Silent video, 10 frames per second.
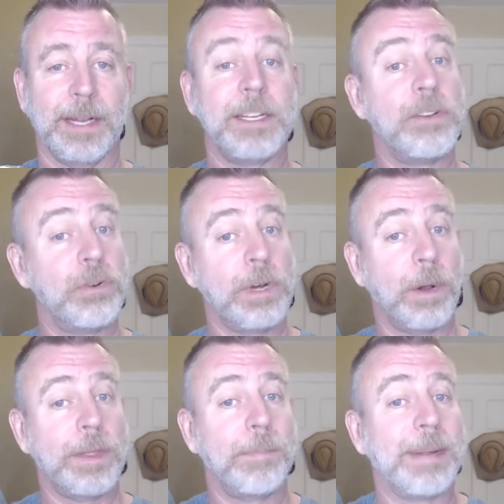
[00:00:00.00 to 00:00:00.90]
Did you
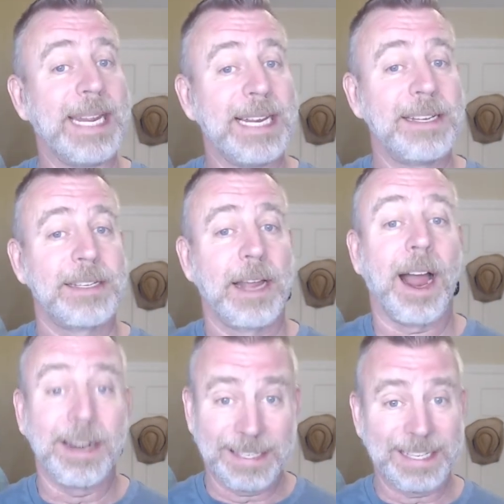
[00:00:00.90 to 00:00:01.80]
know that beans
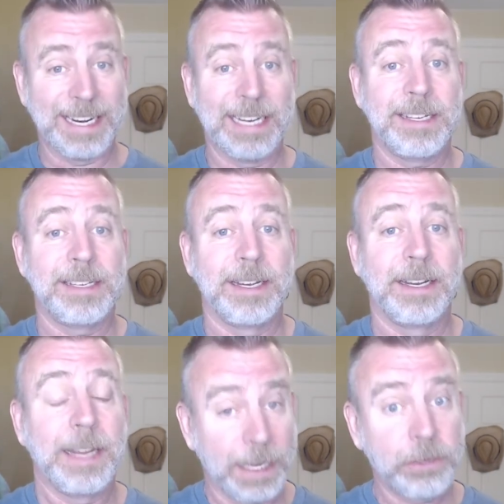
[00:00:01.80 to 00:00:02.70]
are seeds?
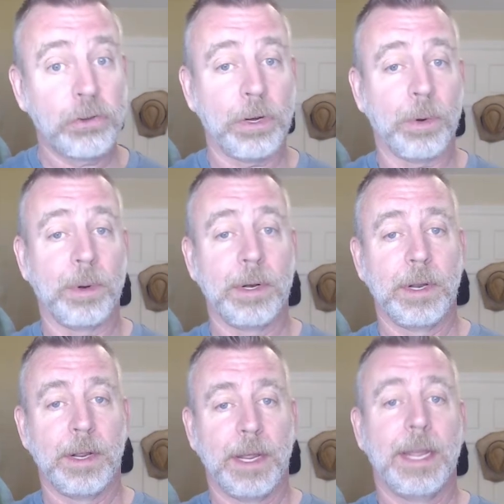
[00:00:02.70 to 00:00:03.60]
It's true.
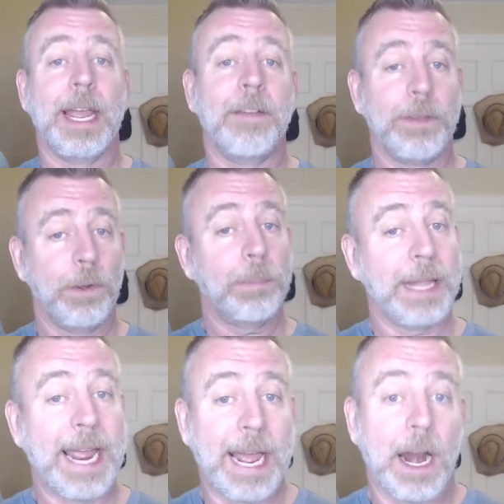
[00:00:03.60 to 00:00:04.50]
If you
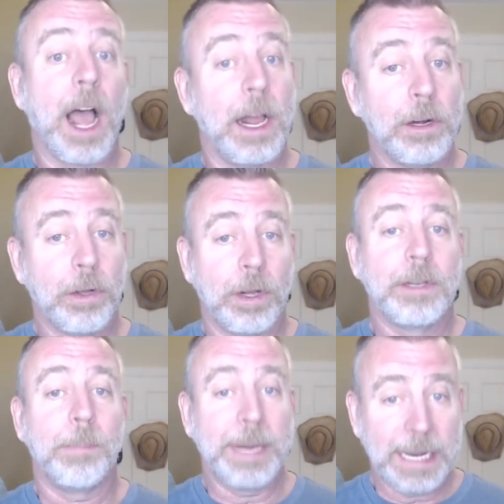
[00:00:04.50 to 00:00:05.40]
plant
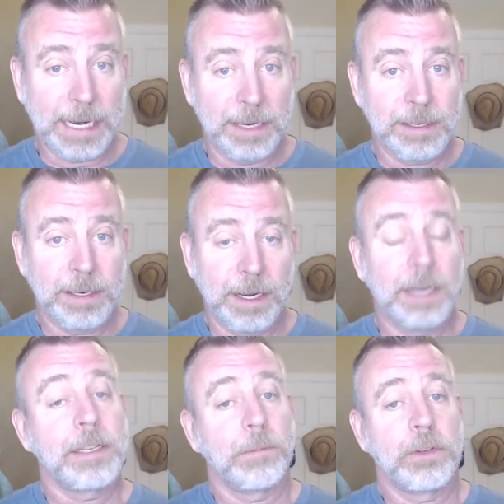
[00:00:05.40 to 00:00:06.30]
uncooked beans
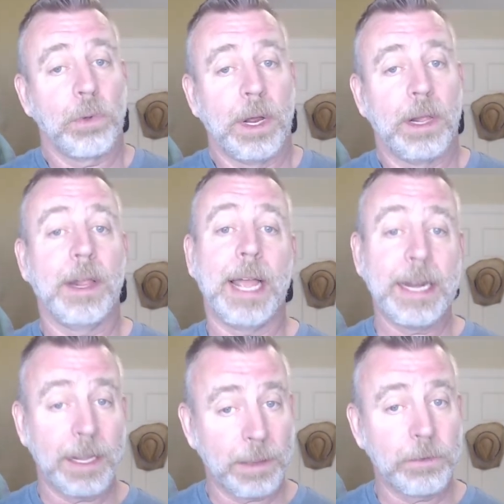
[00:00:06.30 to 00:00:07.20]
in some soil
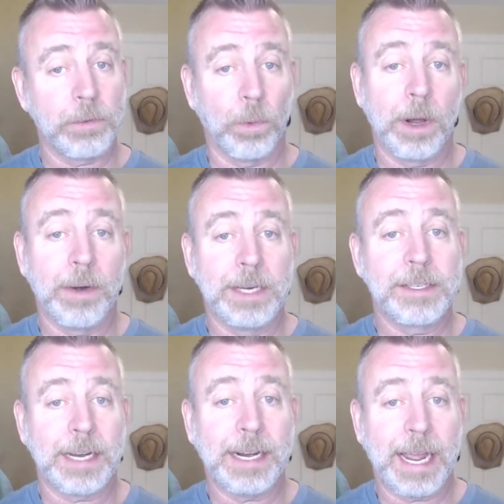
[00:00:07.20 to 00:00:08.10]
and give them some water and
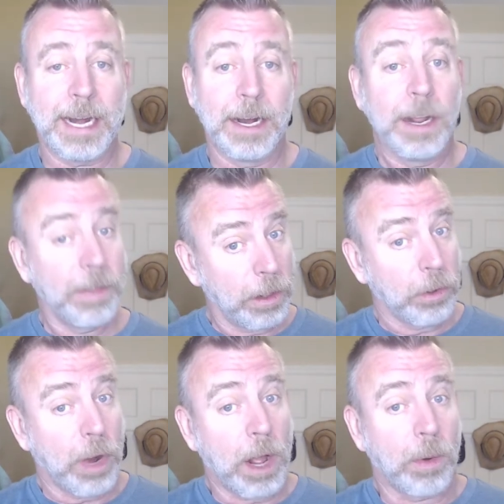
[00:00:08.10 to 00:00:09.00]
sunlight, they'll
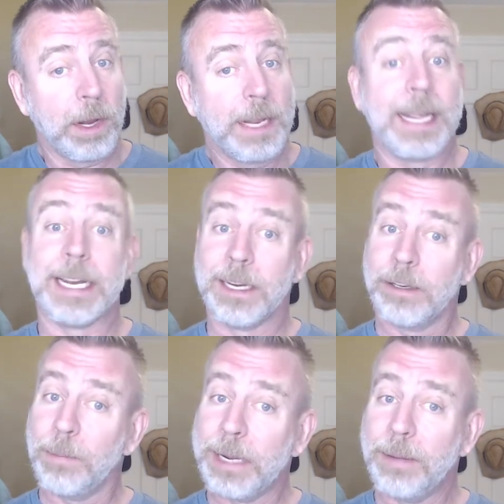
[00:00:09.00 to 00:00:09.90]
grow
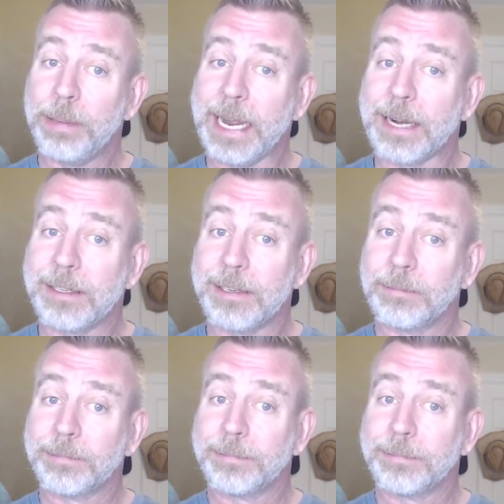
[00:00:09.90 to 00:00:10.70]
into bean plants.